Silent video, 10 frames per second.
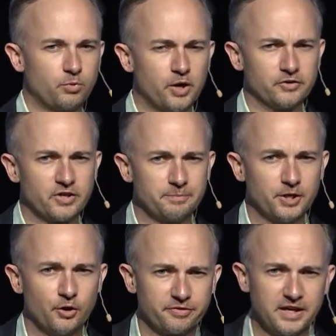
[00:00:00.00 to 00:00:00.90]
Water is something you
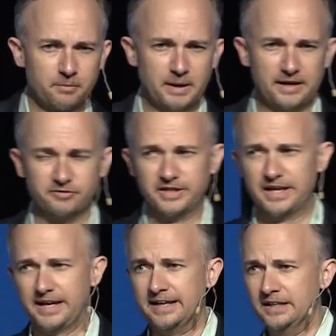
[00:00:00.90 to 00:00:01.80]
don't think about every
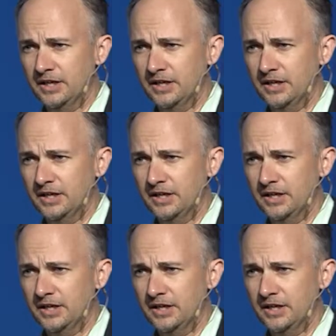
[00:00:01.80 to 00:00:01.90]
day.